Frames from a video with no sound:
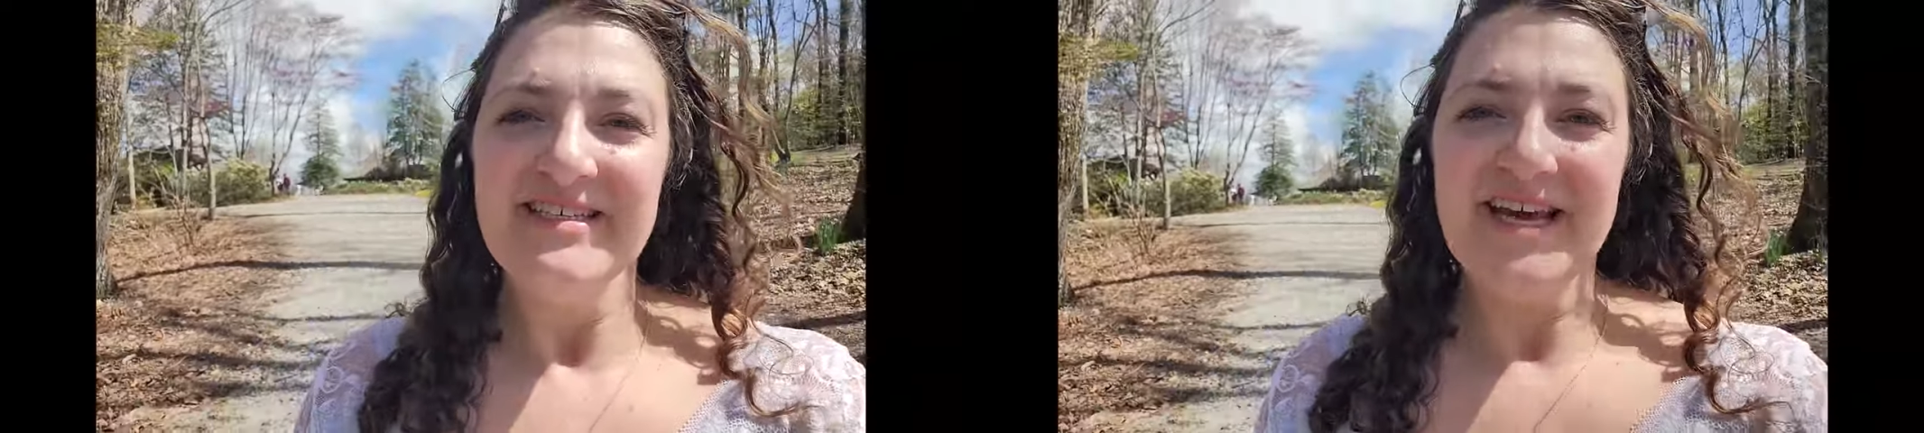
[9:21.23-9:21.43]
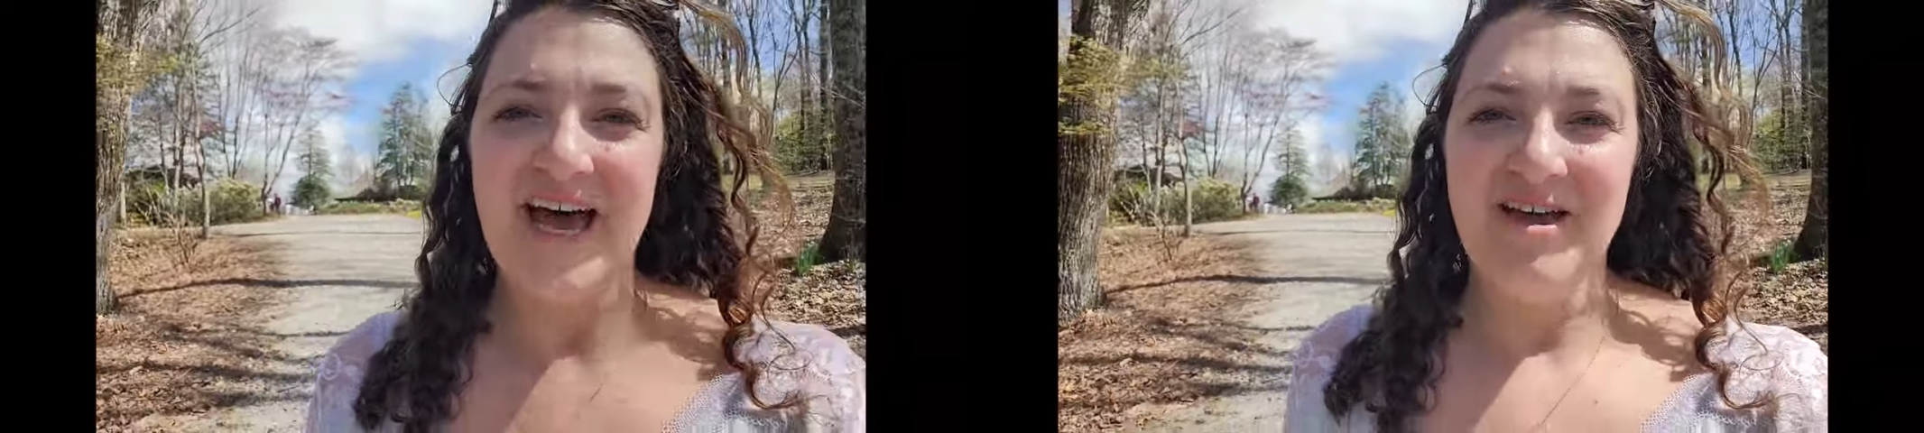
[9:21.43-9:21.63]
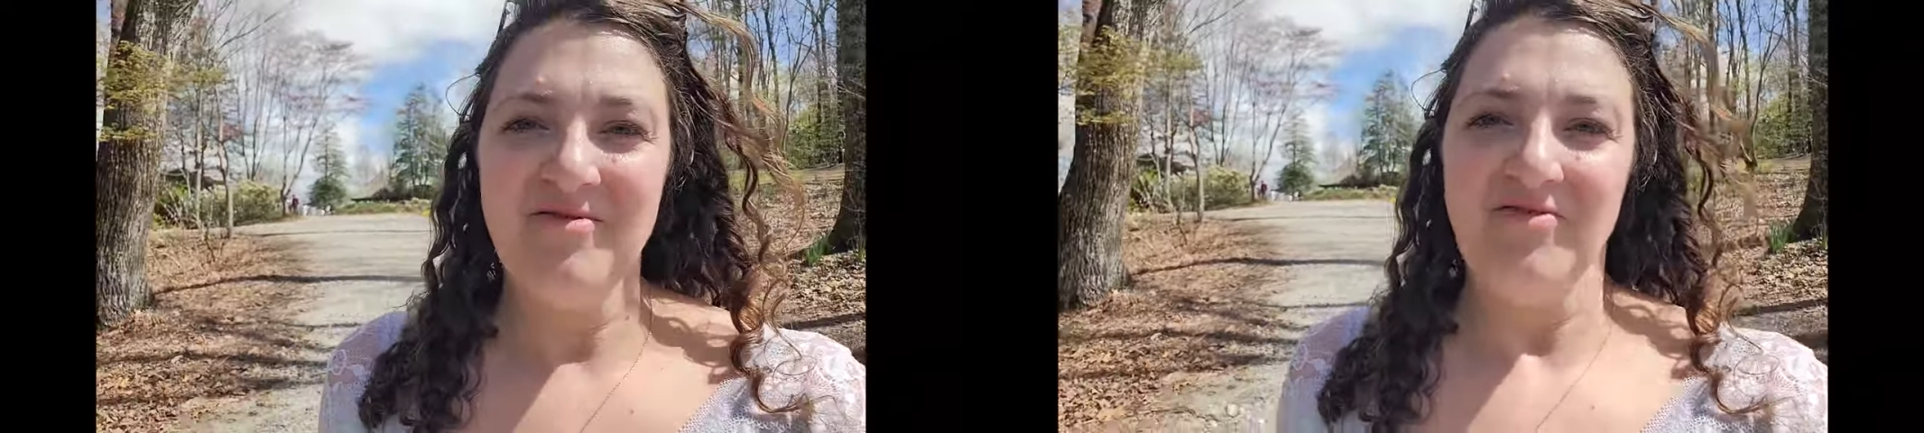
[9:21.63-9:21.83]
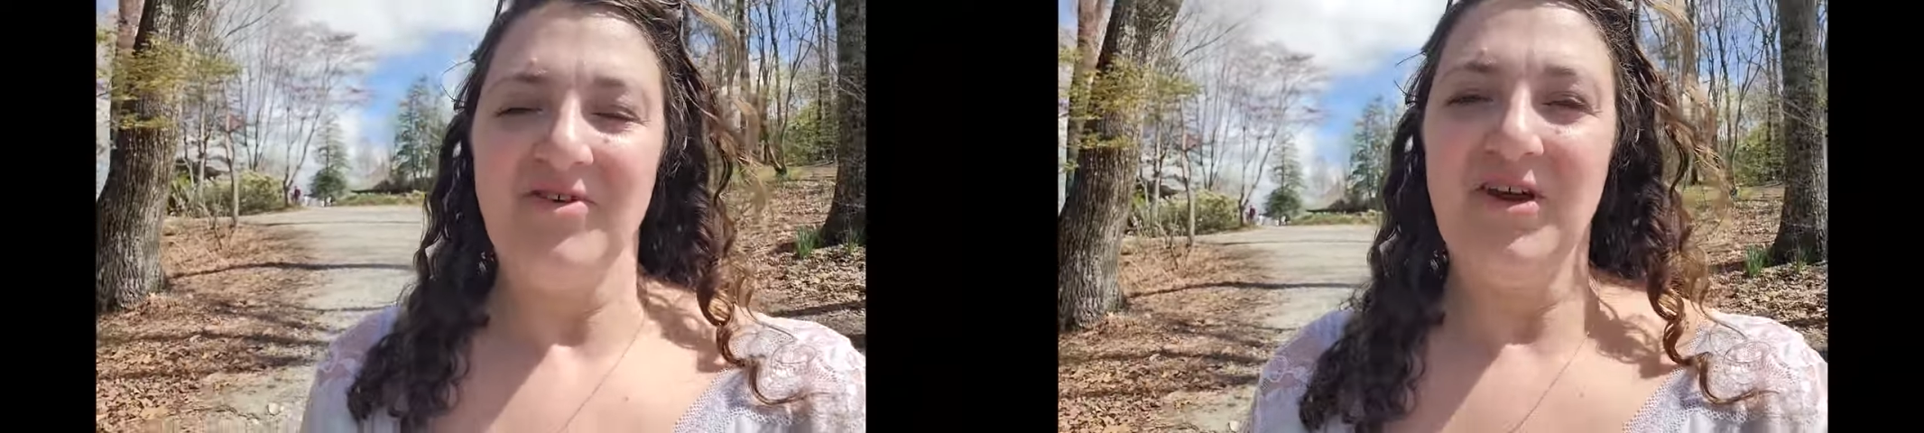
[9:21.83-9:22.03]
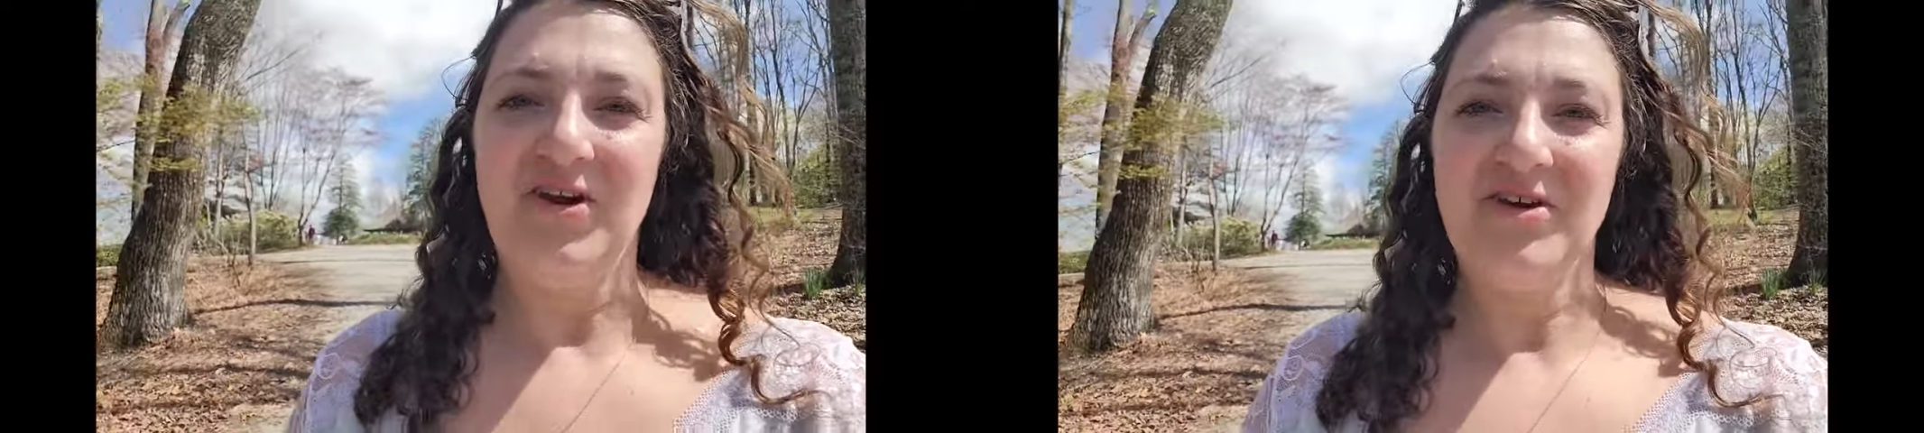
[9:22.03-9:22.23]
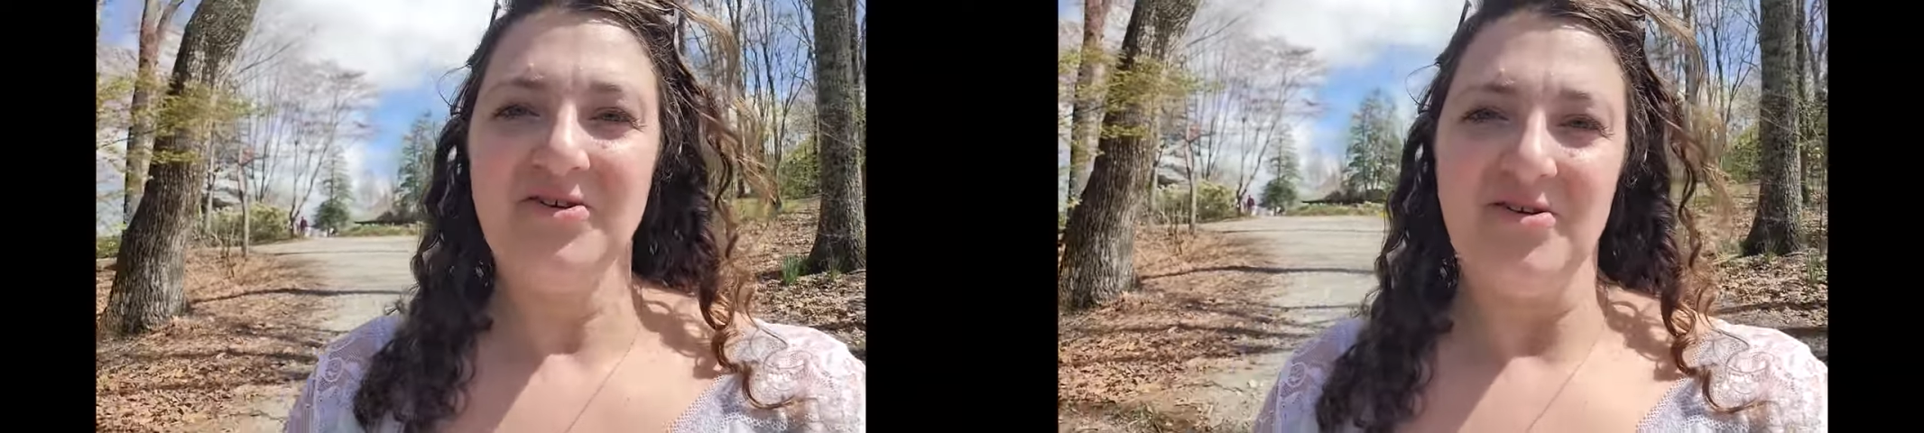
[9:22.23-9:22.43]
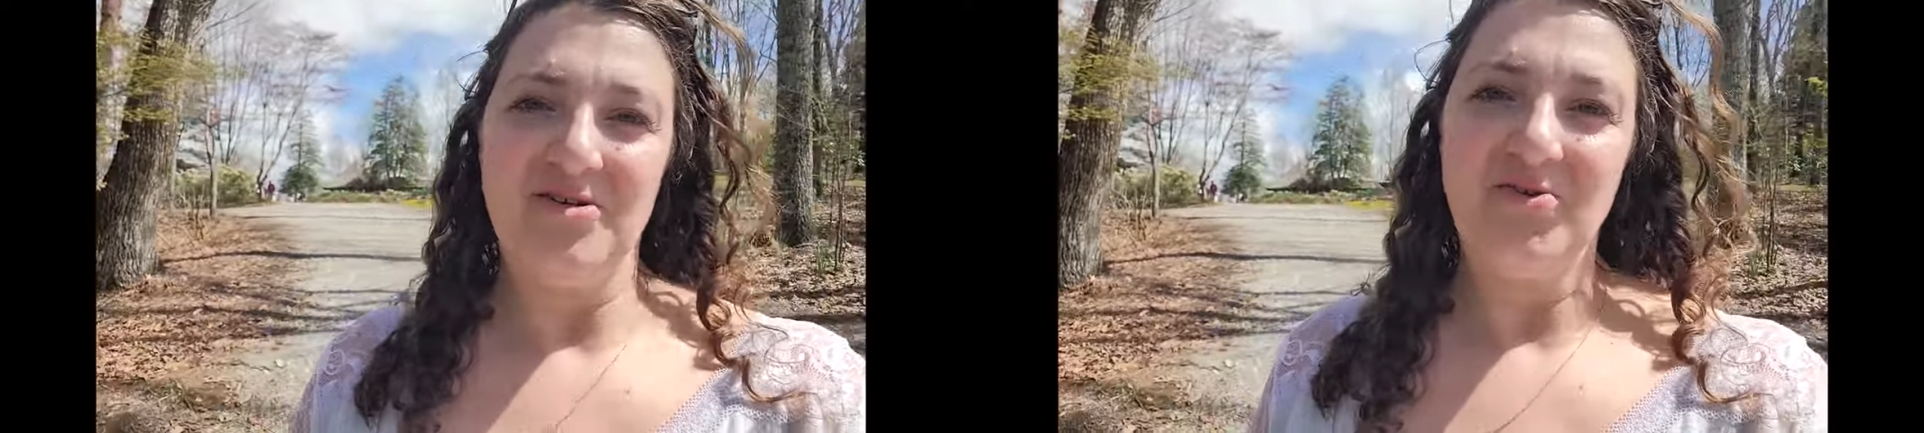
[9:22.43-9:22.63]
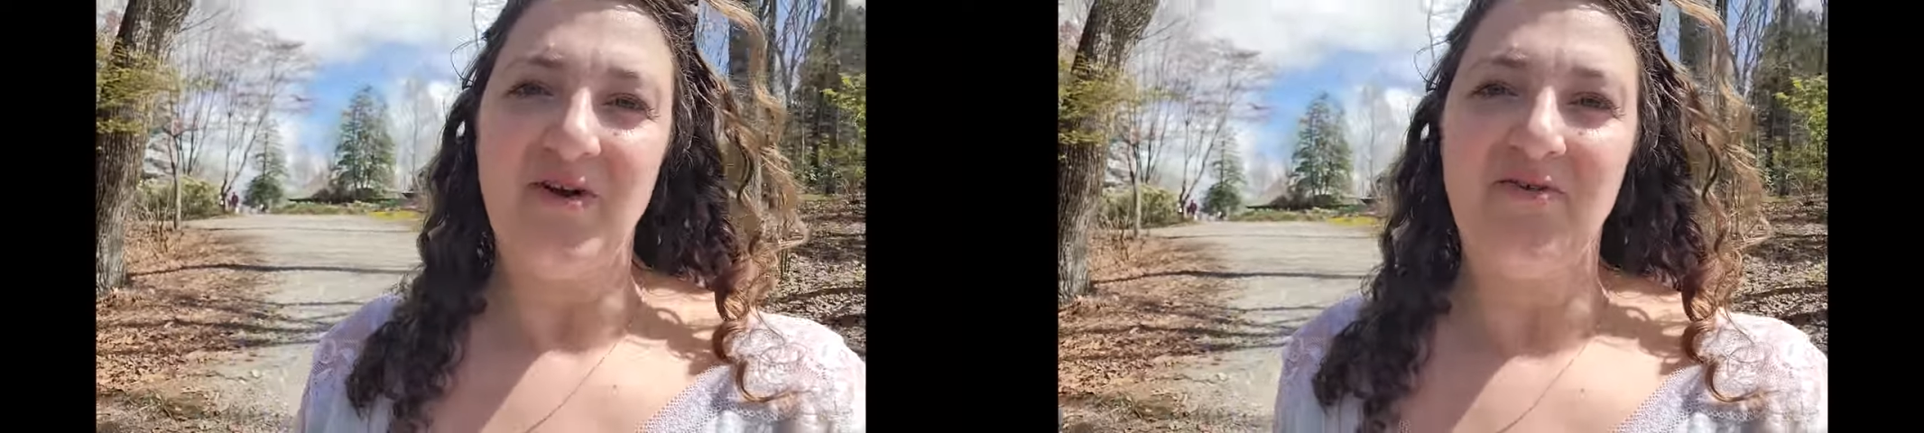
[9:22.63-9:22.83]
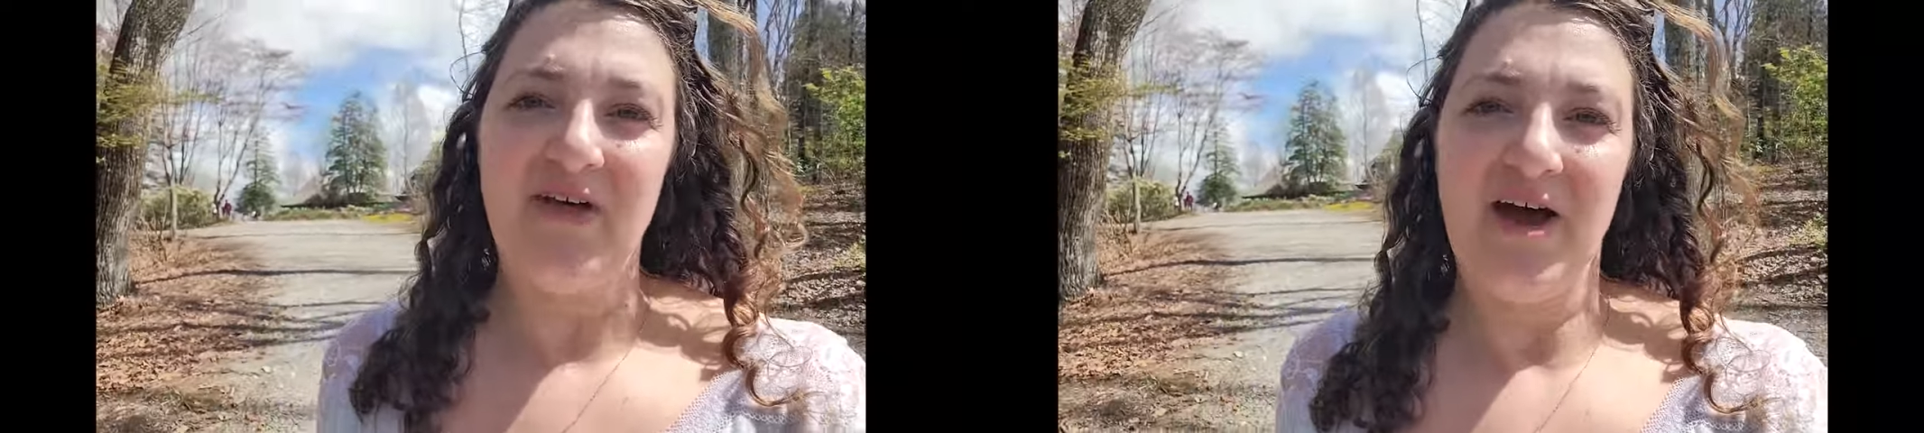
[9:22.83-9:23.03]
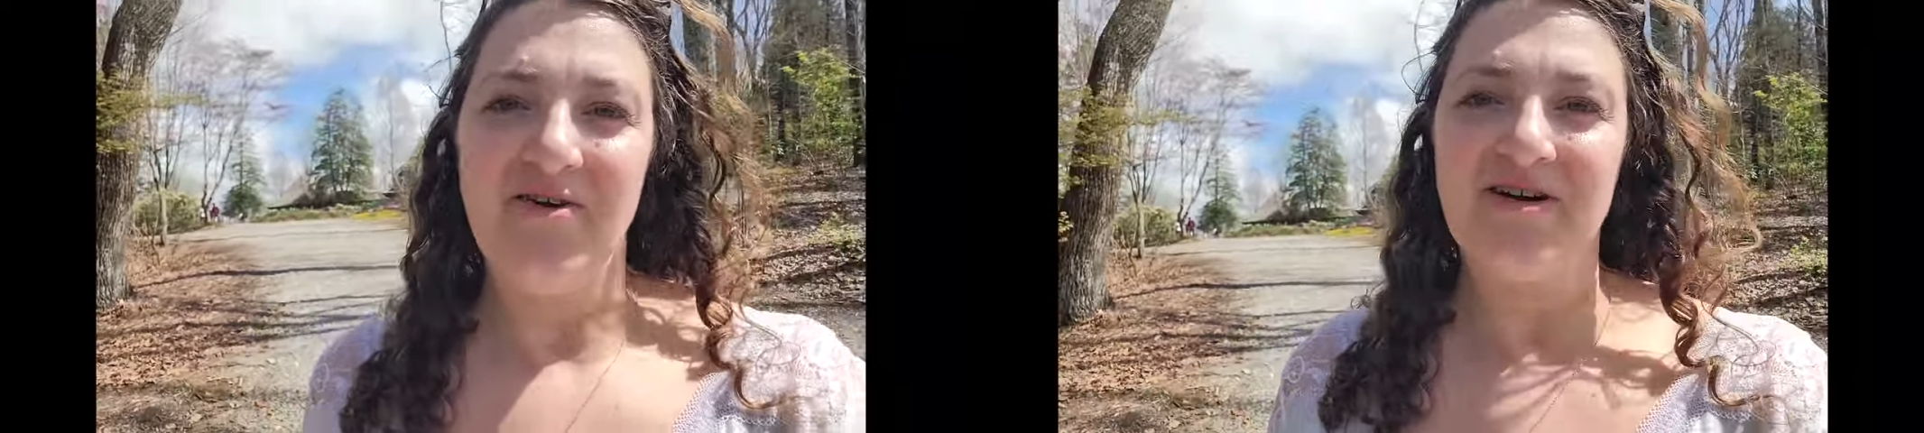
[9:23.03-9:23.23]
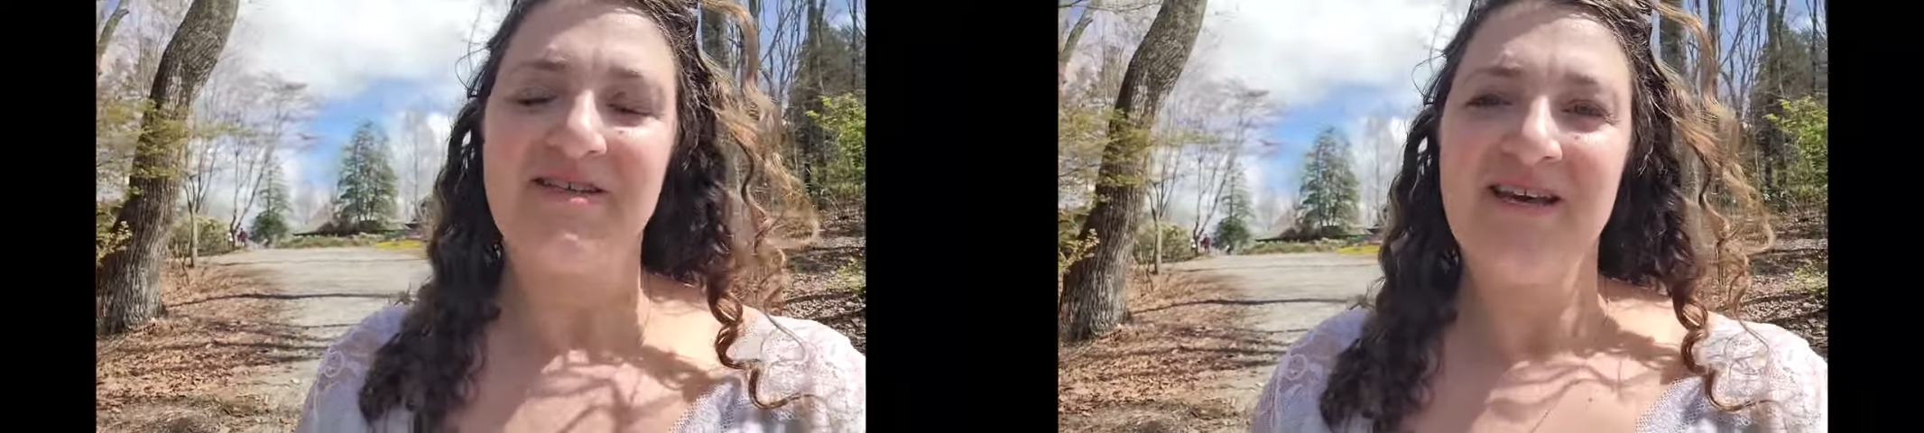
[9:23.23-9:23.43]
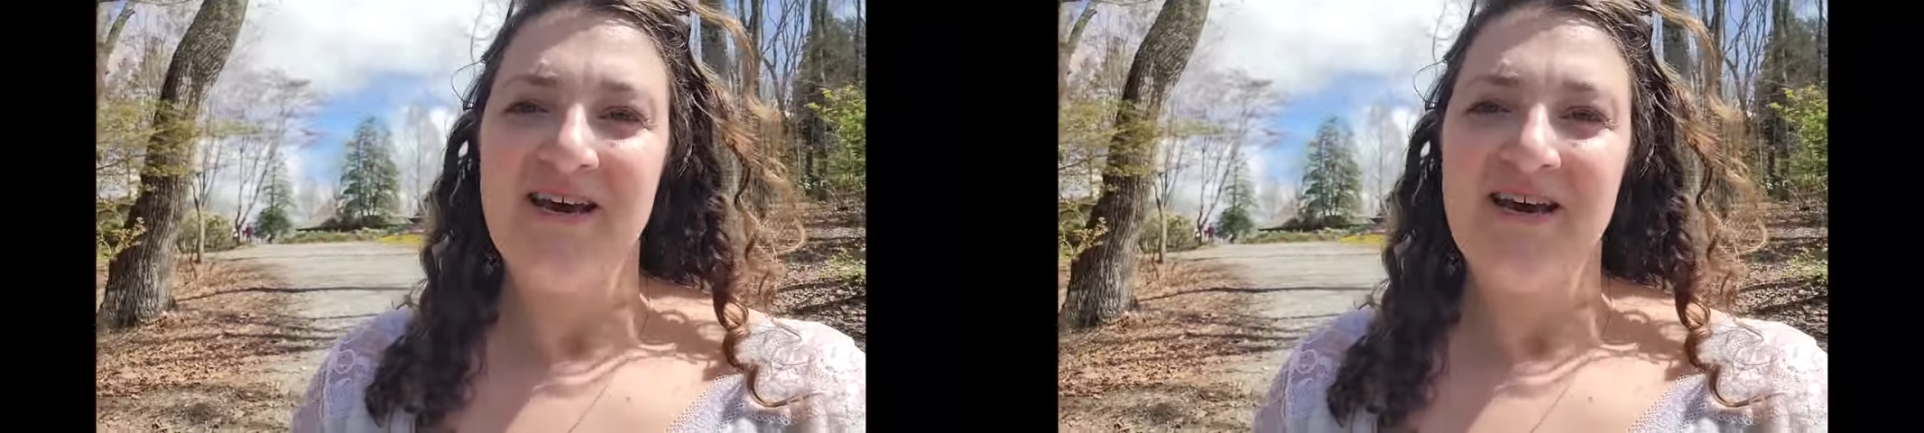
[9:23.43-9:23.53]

time of year to enjoy flowers